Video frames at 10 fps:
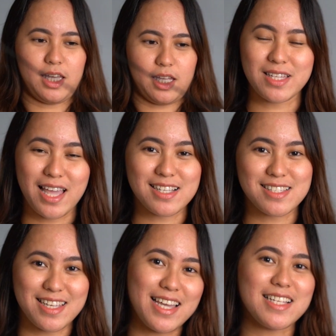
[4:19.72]
The
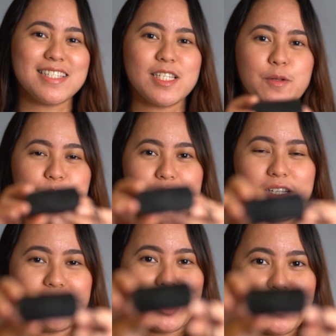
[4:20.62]
next is
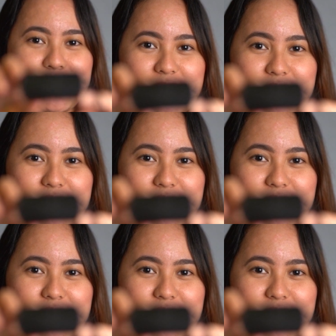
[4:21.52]
the unit